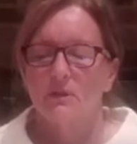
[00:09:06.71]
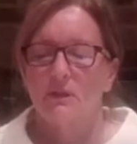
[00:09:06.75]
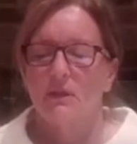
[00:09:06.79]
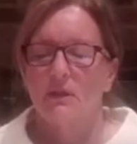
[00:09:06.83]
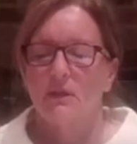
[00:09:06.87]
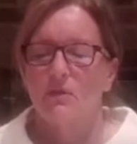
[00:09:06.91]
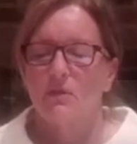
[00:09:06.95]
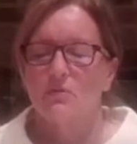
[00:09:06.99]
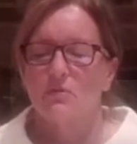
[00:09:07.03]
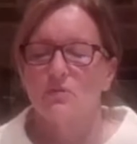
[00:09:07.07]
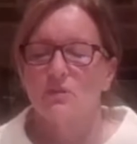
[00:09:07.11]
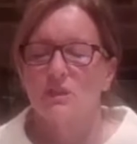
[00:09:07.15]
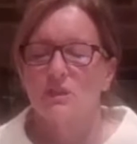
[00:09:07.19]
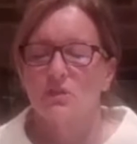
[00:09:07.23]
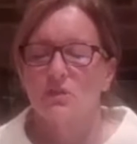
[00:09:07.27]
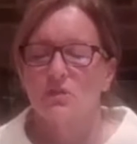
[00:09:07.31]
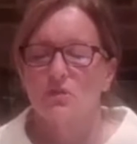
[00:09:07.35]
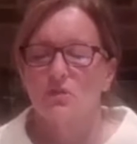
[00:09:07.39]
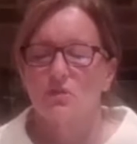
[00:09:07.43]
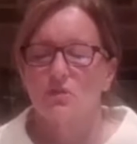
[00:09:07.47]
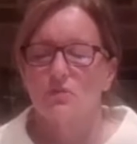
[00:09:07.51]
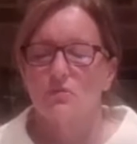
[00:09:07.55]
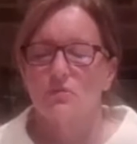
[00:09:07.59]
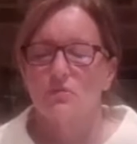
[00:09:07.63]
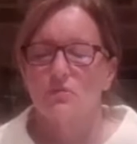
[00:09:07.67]
let your
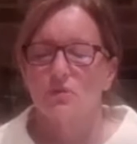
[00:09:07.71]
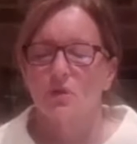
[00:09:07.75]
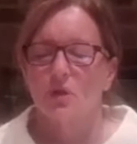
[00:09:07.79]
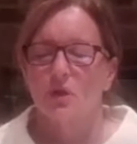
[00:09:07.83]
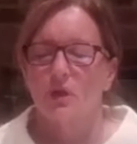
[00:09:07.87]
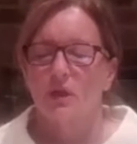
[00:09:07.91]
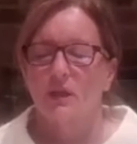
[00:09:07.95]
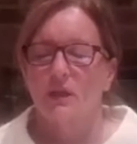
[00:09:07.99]
tissues